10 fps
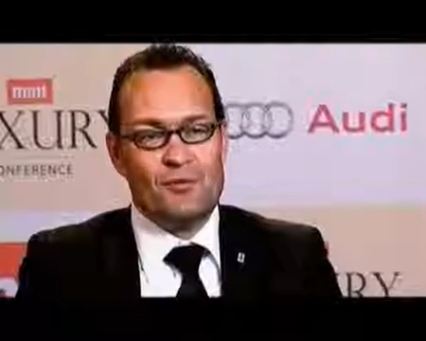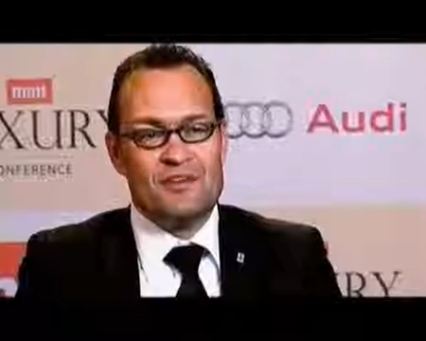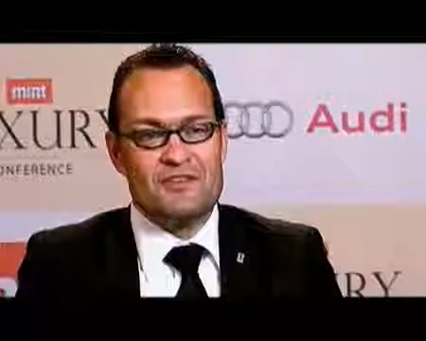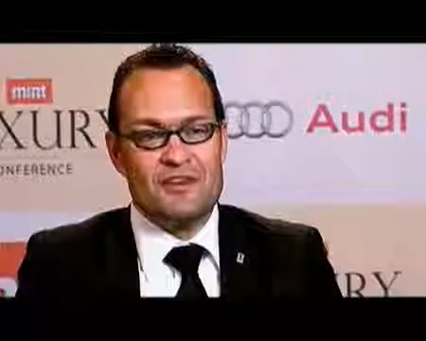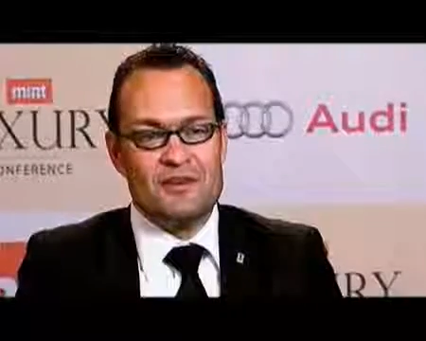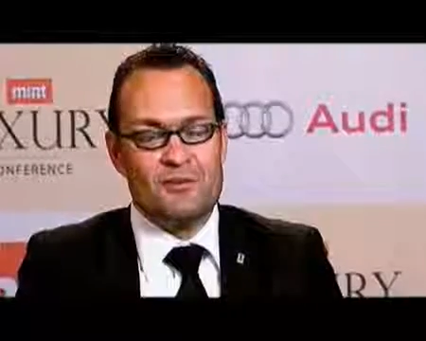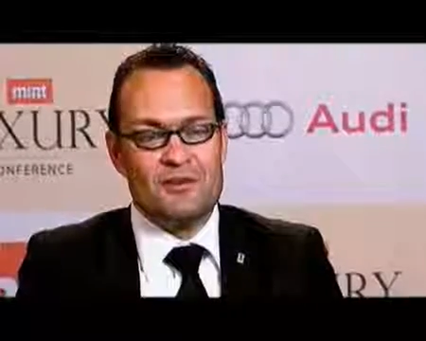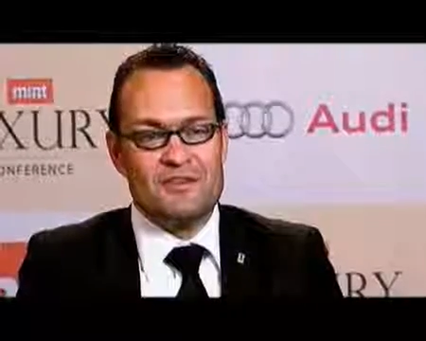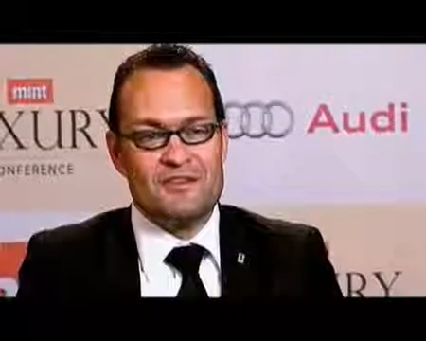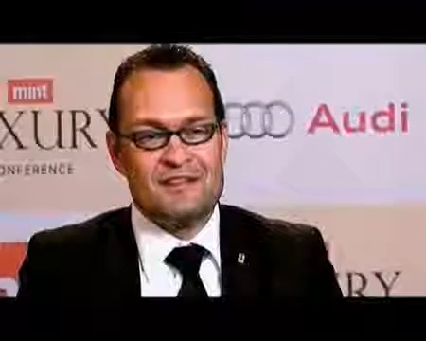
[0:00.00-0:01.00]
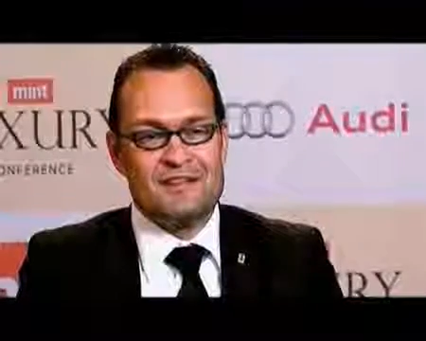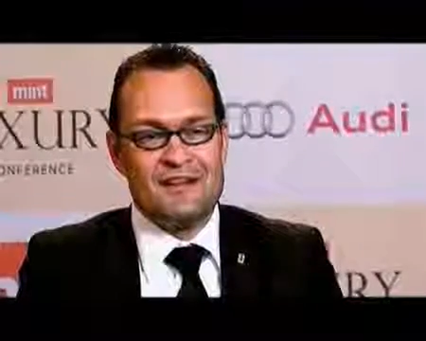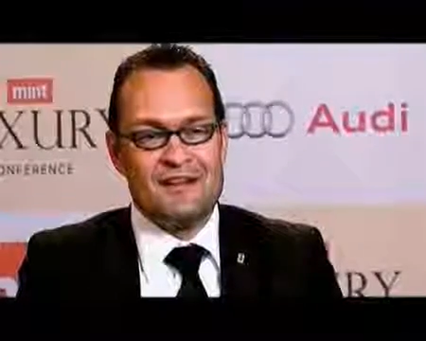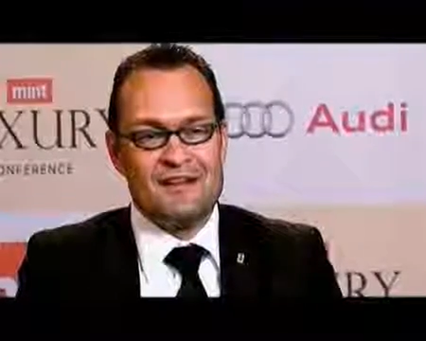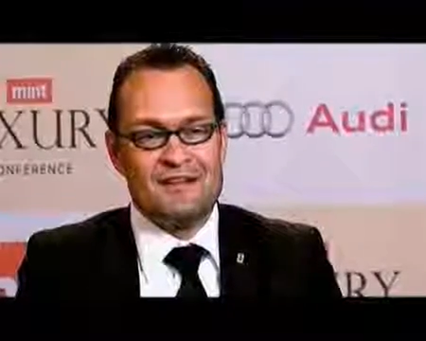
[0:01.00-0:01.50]
originally was
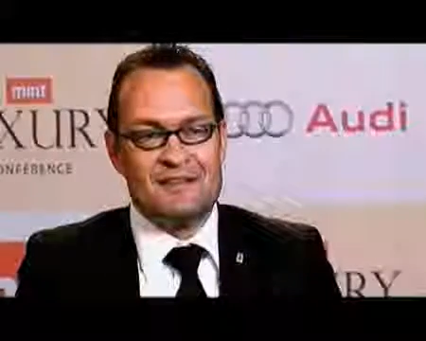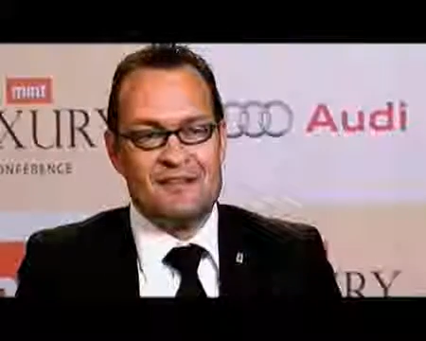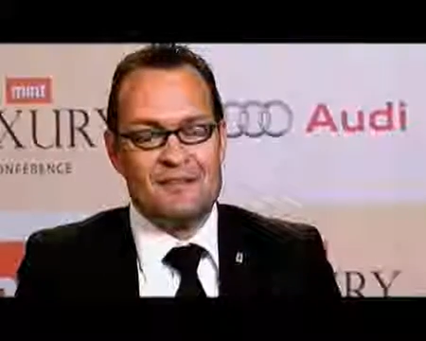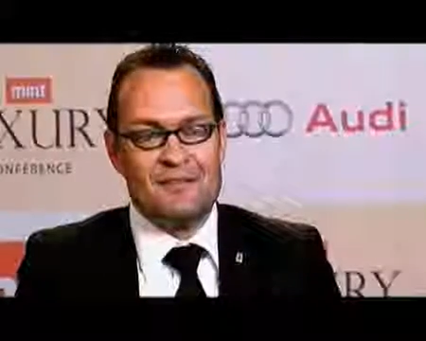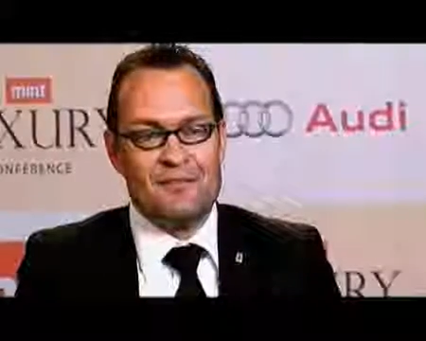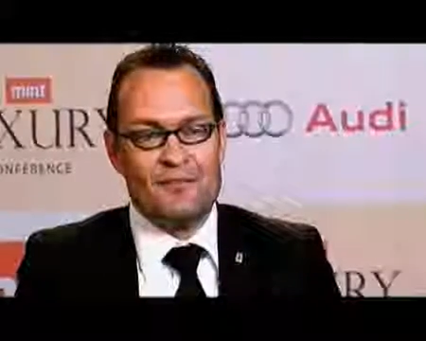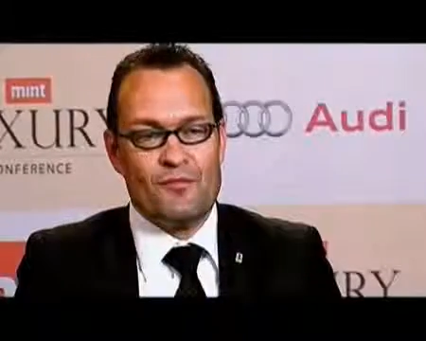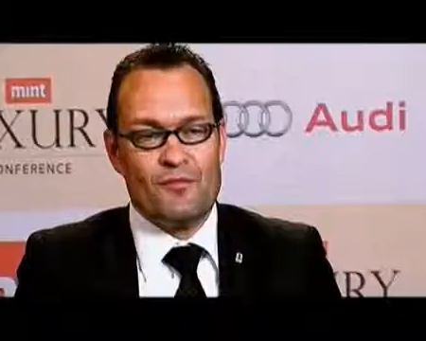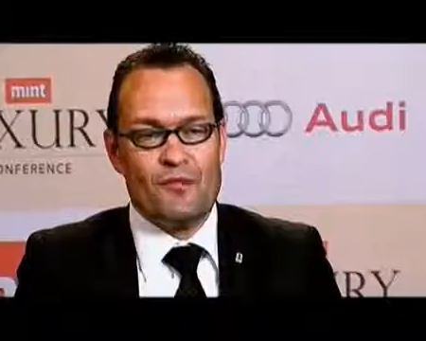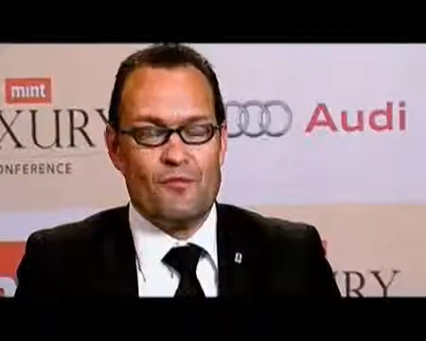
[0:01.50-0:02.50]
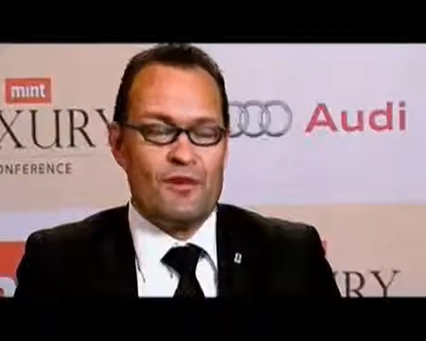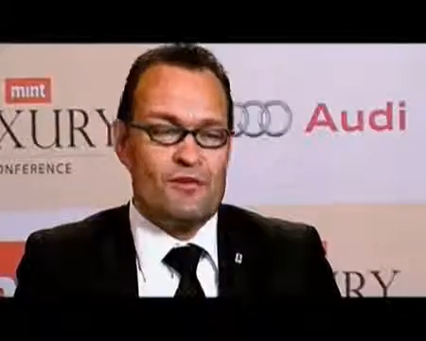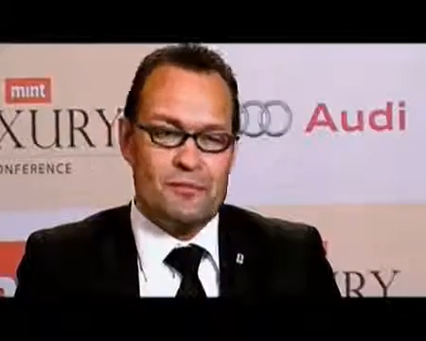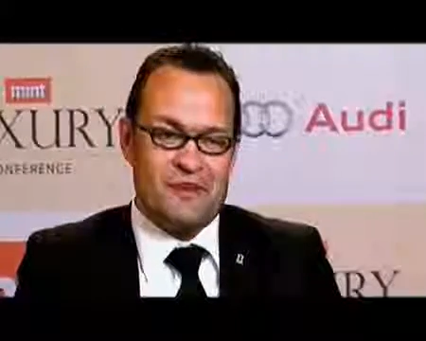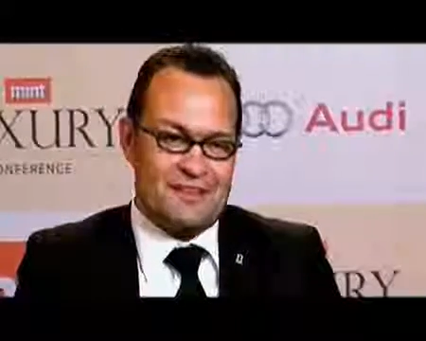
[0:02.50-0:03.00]
designed of one
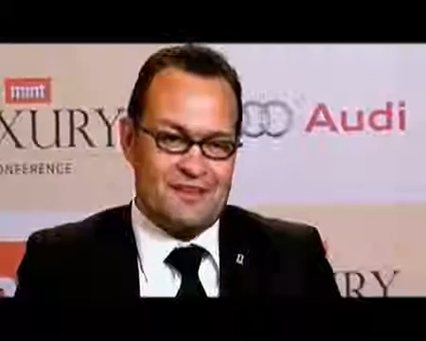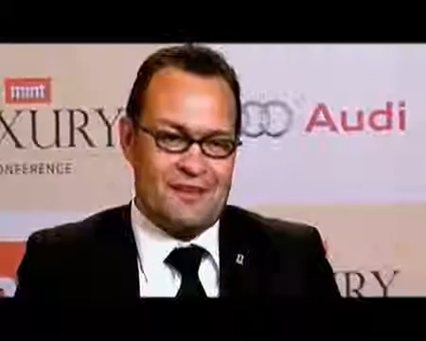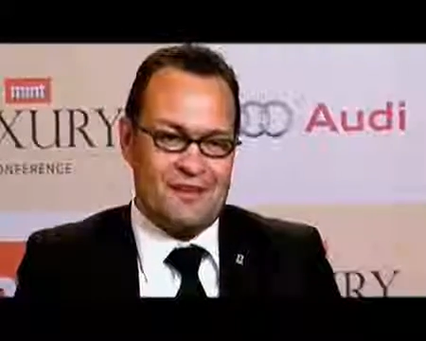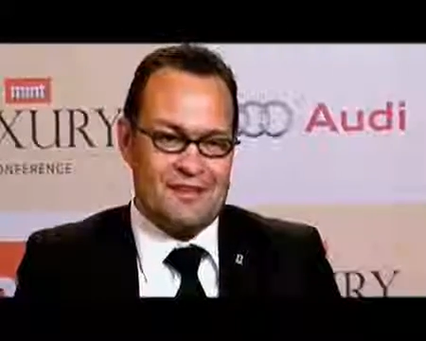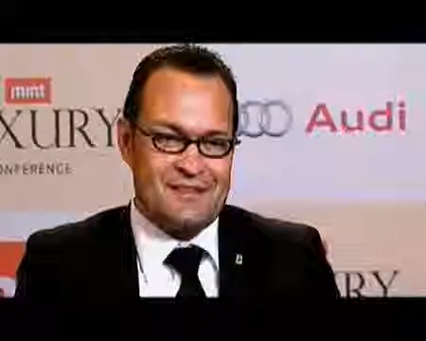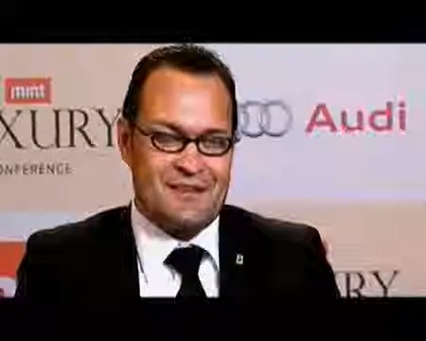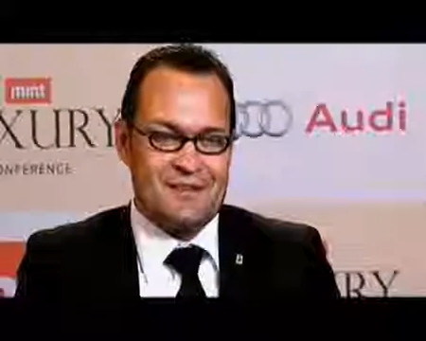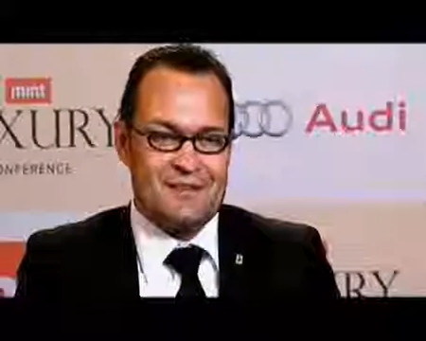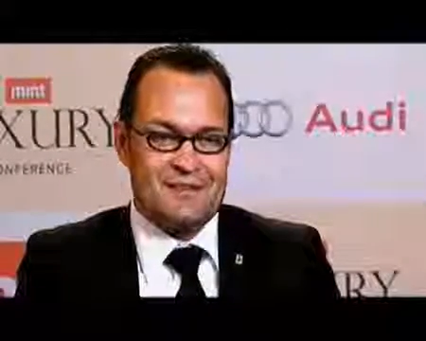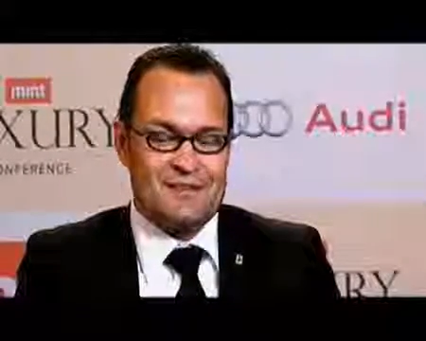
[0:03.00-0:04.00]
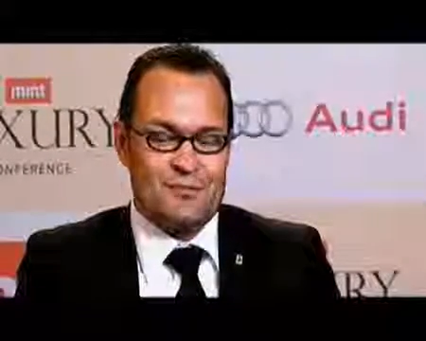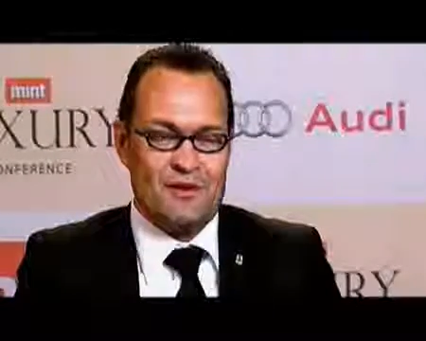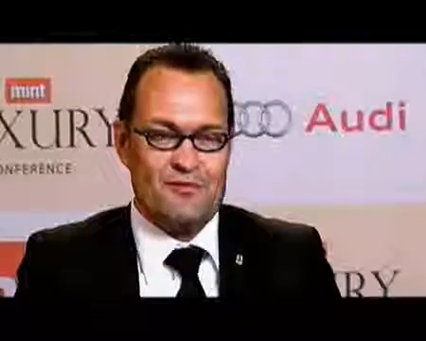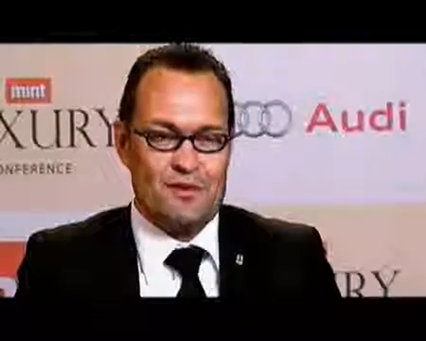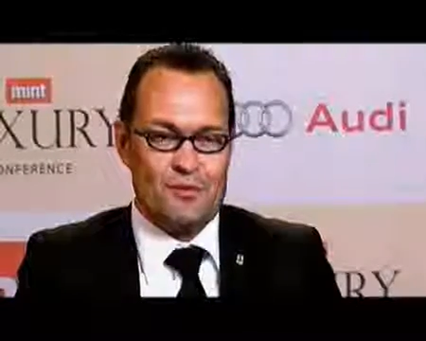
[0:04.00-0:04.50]
of the best car designers
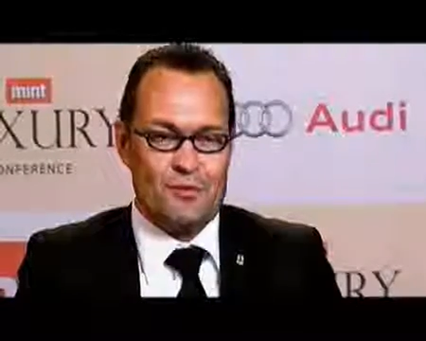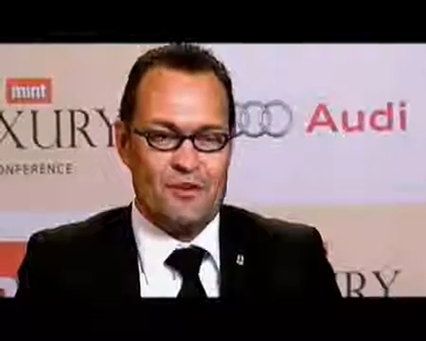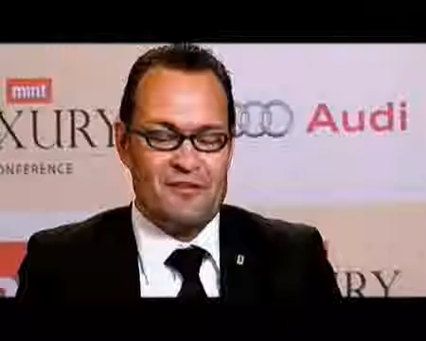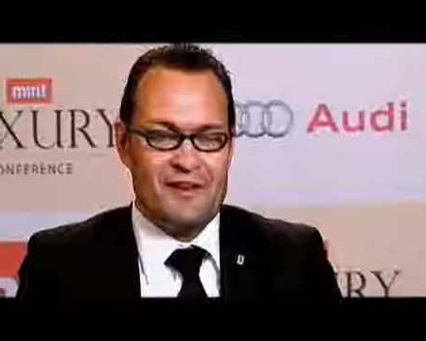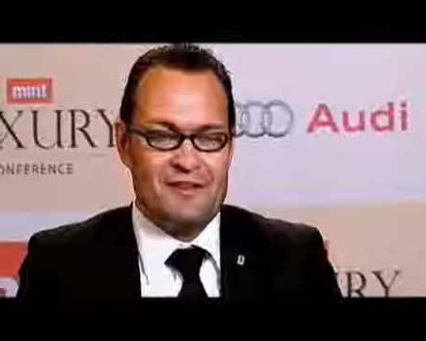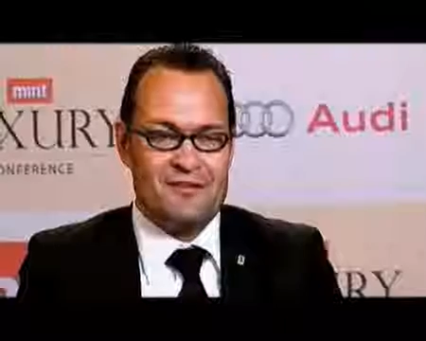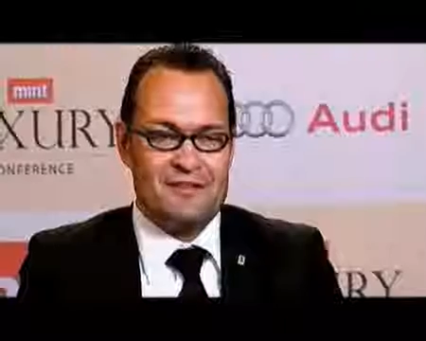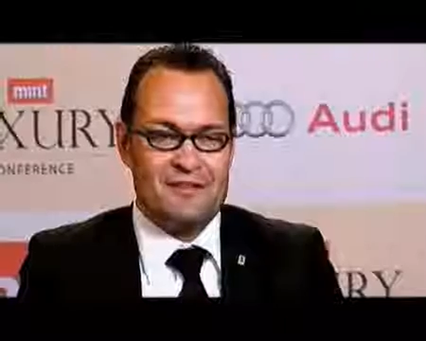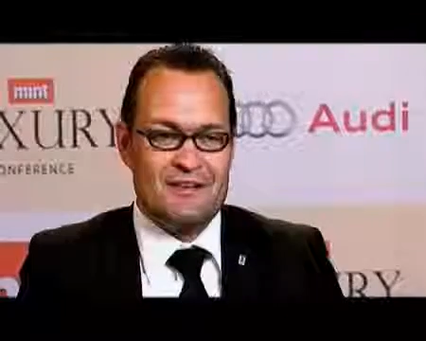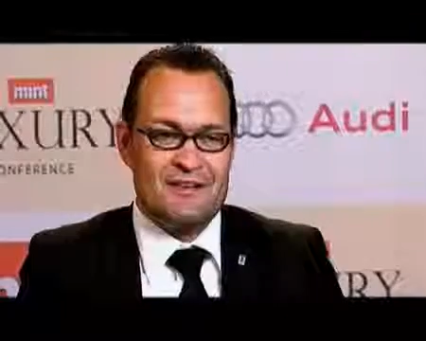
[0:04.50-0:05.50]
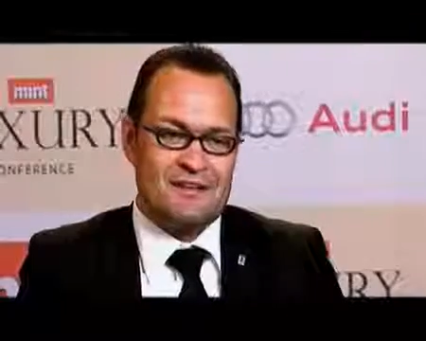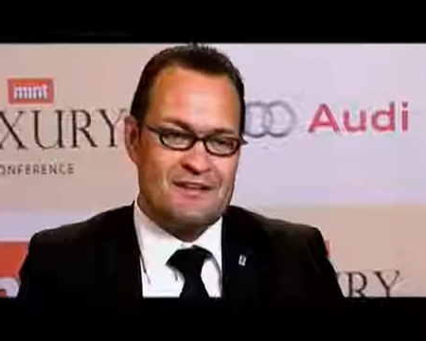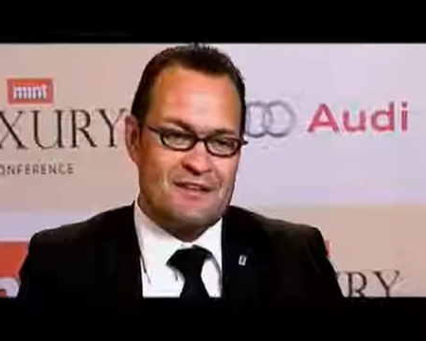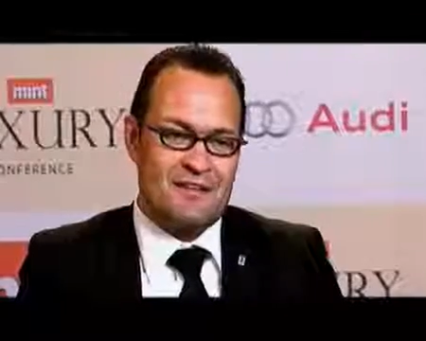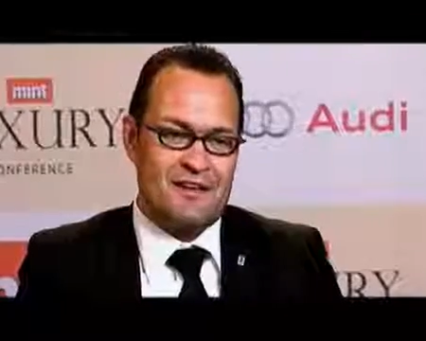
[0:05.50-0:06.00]
we in the group ever had, that's Walter da
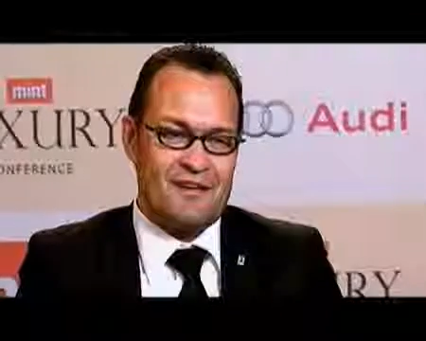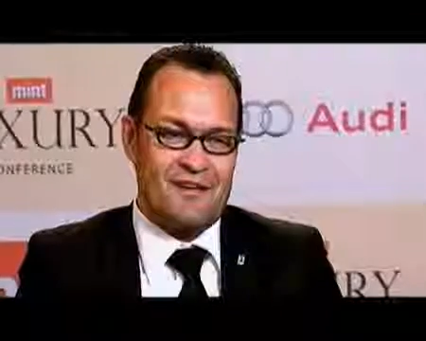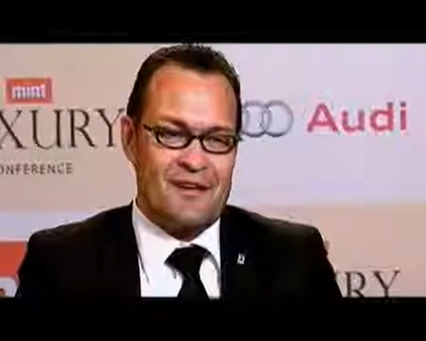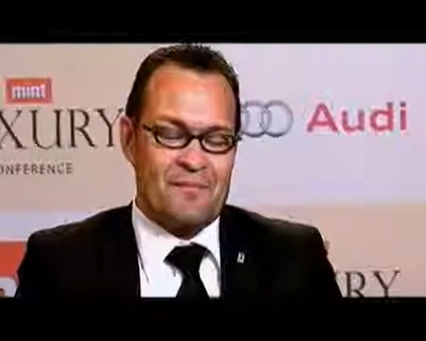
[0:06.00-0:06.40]
Silva.